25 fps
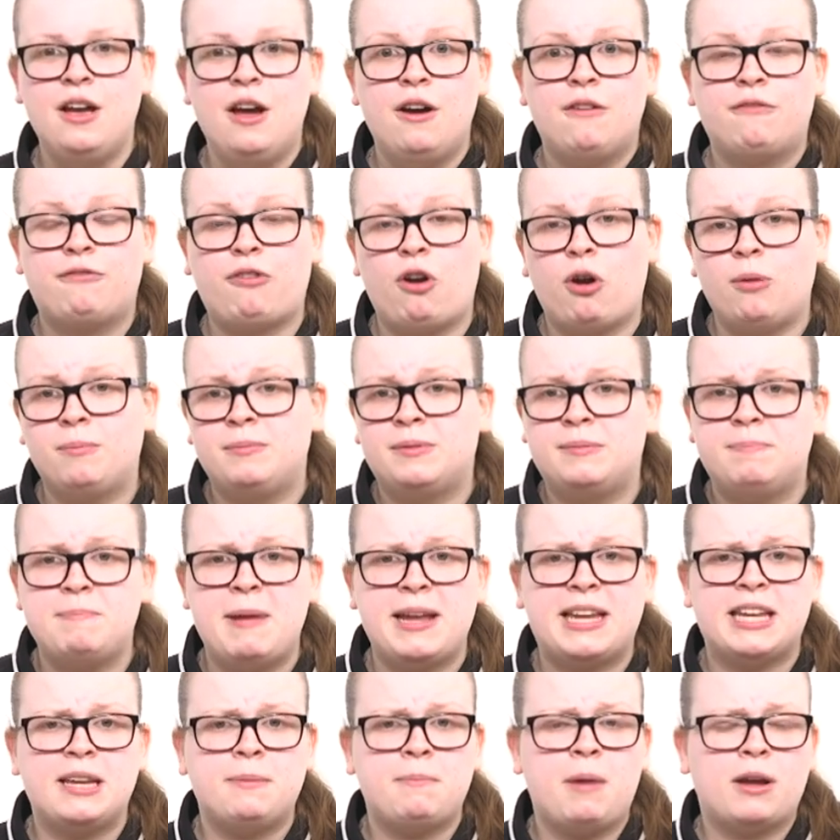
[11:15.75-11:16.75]
from
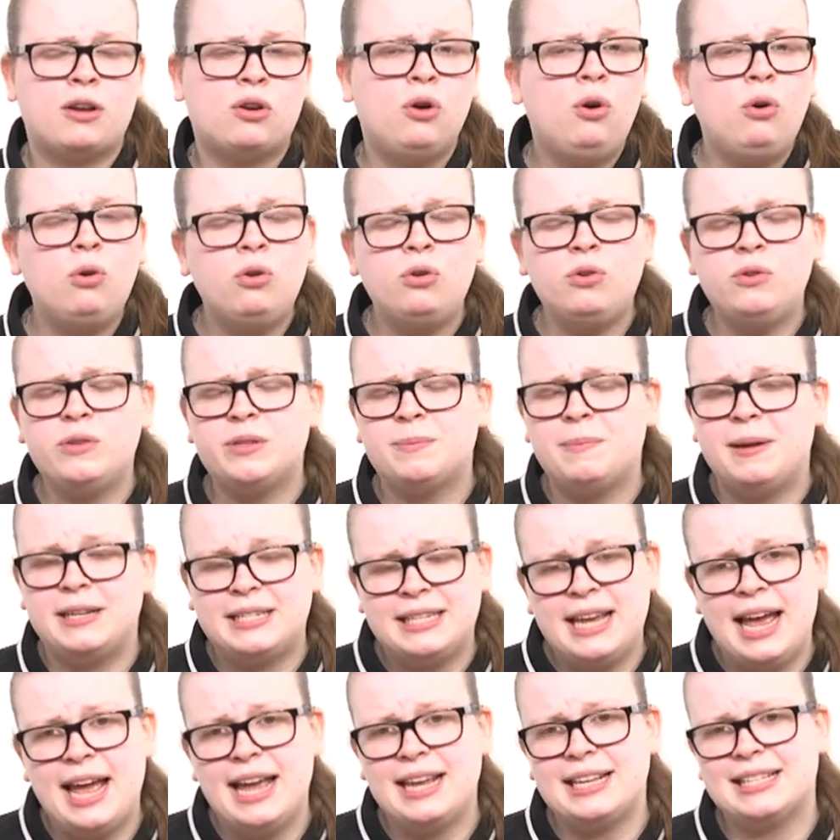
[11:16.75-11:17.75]
making my calls, my
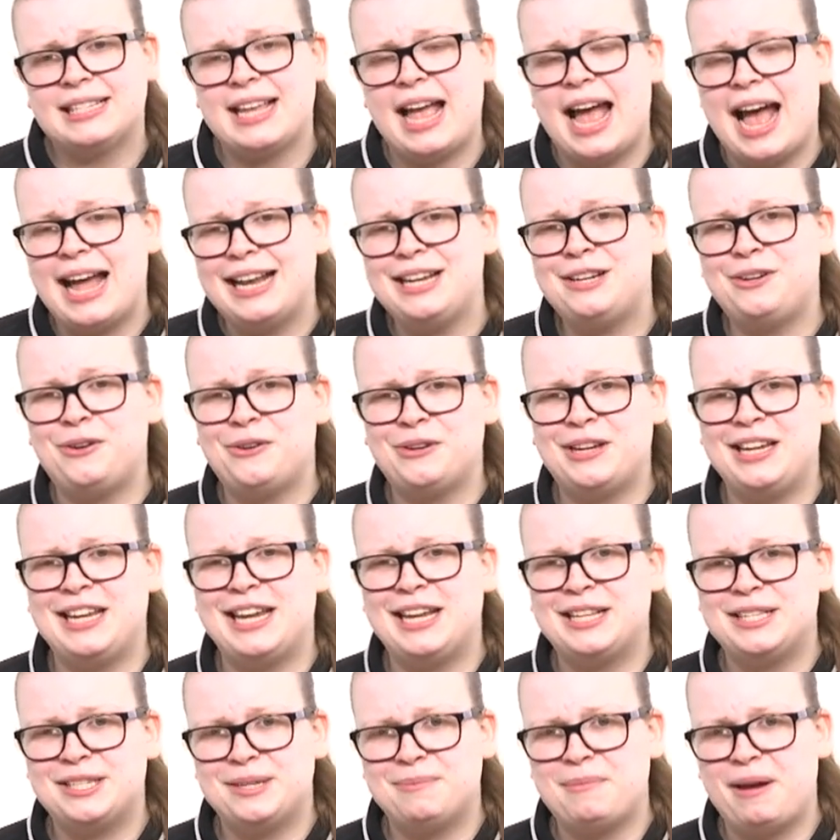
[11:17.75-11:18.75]
texts, and logging
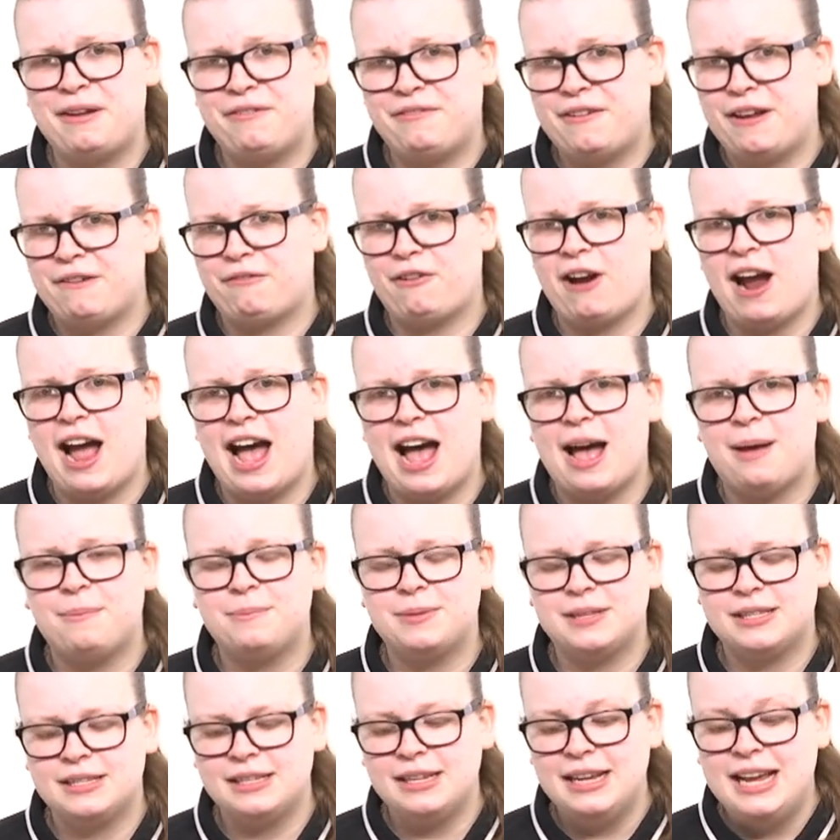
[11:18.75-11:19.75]
into my favorite
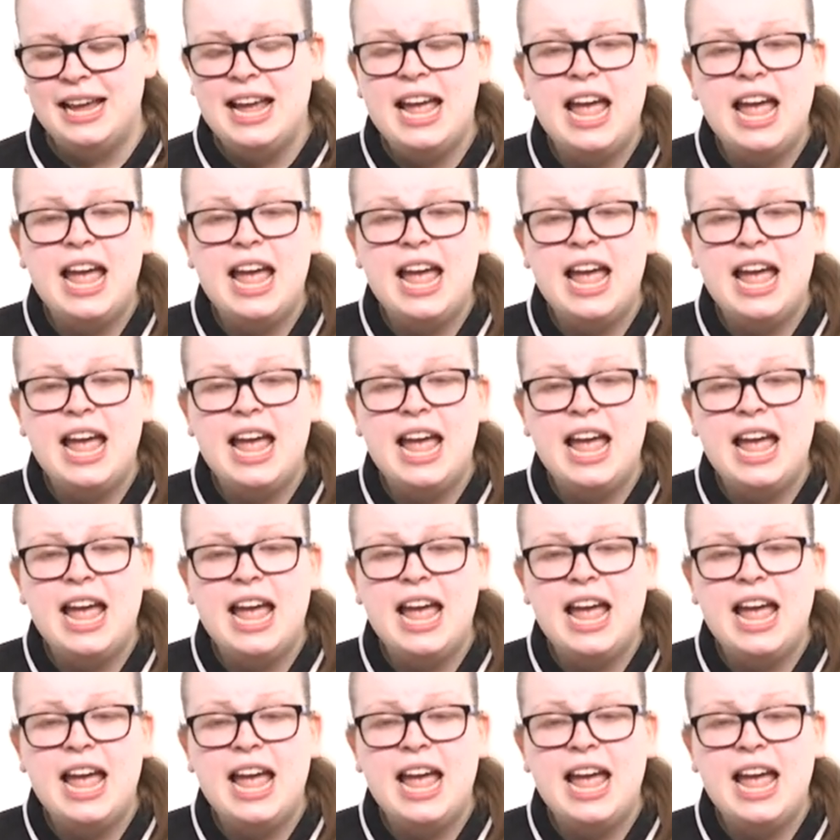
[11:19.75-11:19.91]
apps.